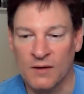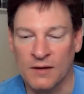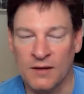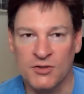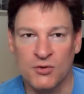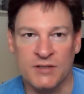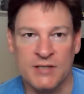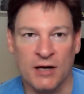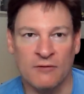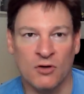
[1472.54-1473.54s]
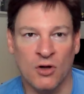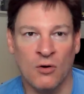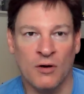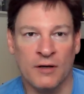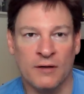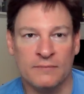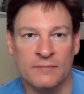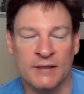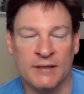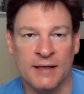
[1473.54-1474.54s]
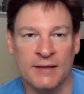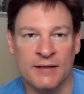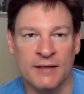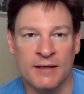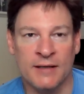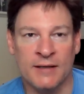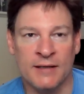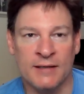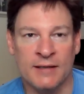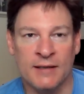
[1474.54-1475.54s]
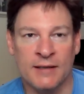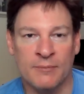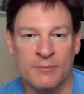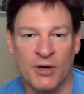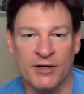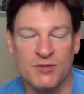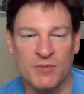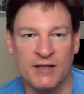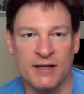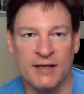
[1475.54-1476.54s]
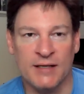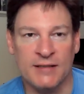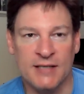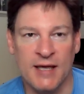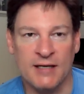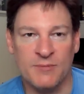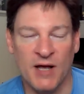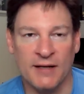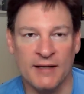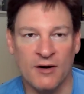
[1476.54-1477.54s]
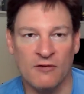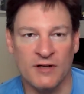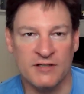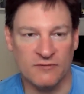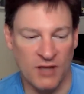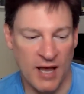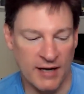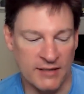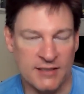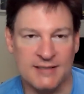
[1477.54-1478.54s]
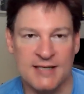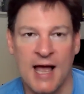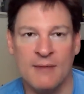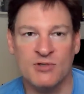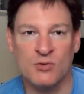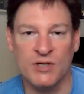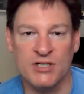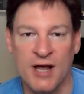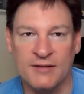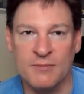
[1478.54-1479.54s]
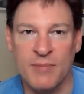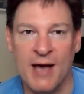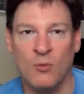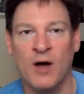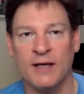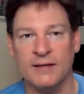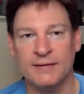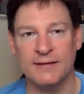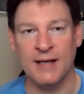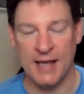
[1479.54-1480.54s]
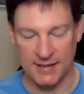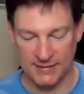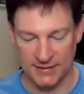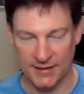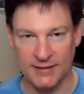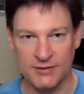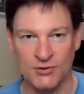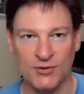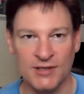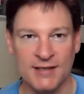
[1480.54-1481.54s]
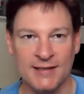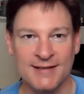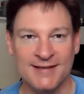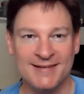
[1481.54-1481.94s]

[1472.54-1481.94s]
uh, Tua Tagovailoa and the and the uh, punishment that he takes behind that offensive line. Is it time to reach out to Pat White and uh, do the